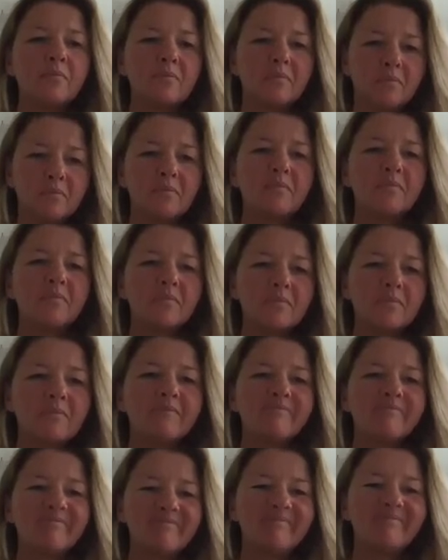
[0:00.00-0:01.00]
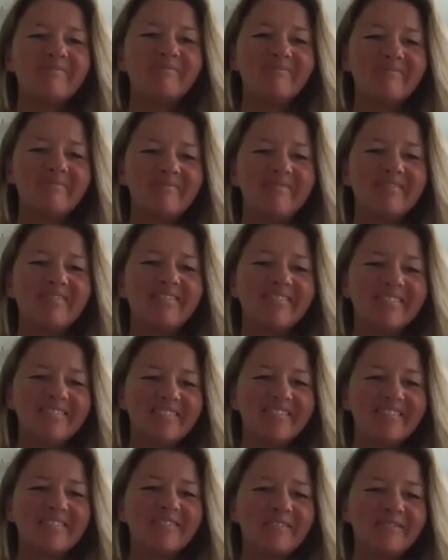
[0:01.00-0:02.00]

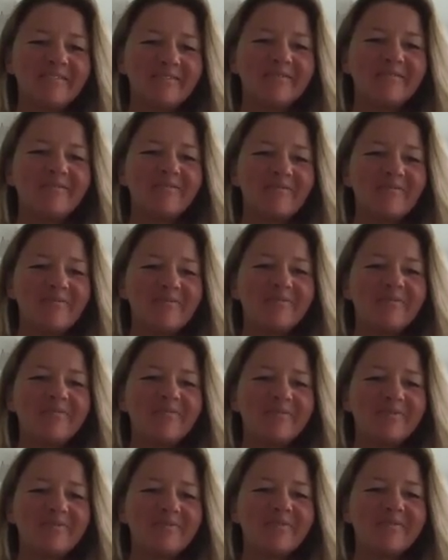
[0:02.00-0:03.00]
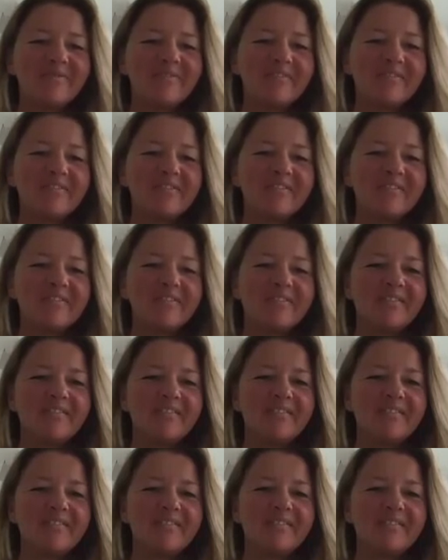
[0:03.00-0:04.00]

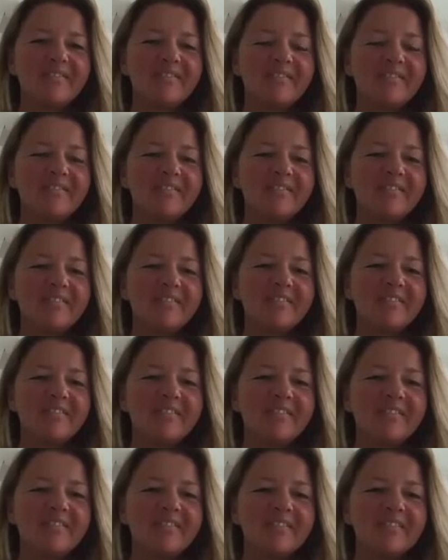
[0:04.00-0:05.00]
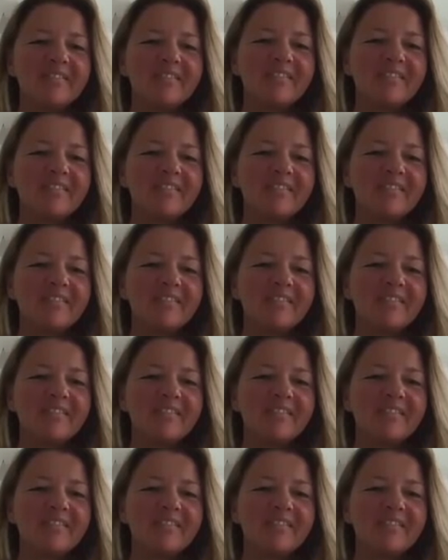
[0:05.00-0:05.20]
[no speech]